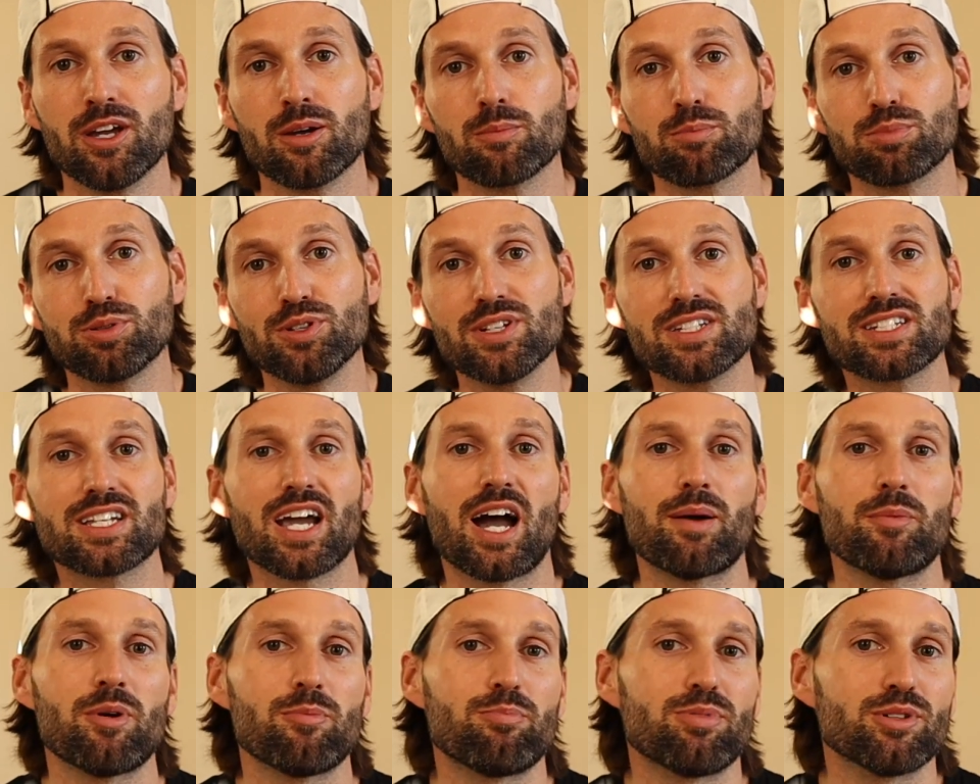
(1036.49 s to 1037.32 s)
Please
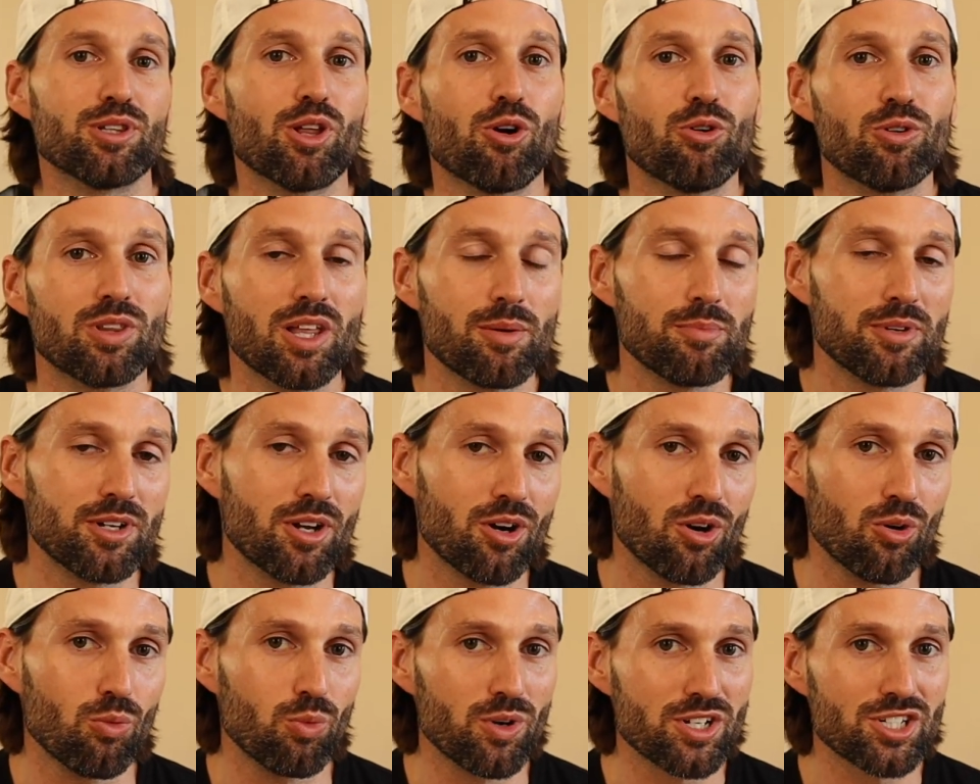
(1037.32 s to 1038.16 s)
comment below and let me
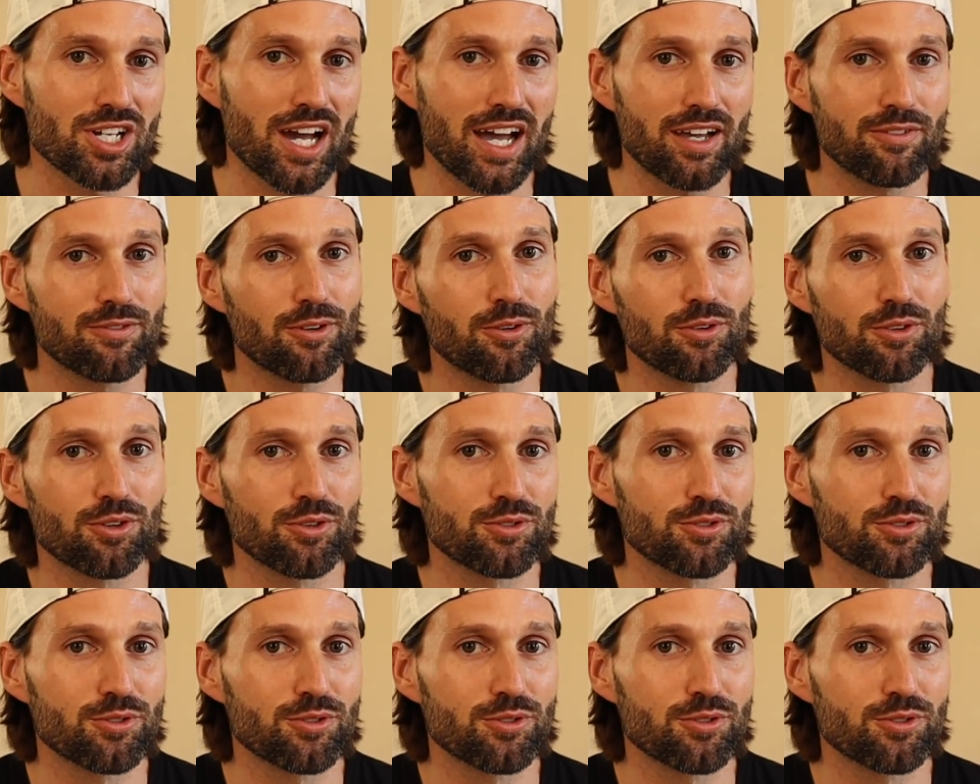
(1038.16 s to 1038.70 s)
know which iPhone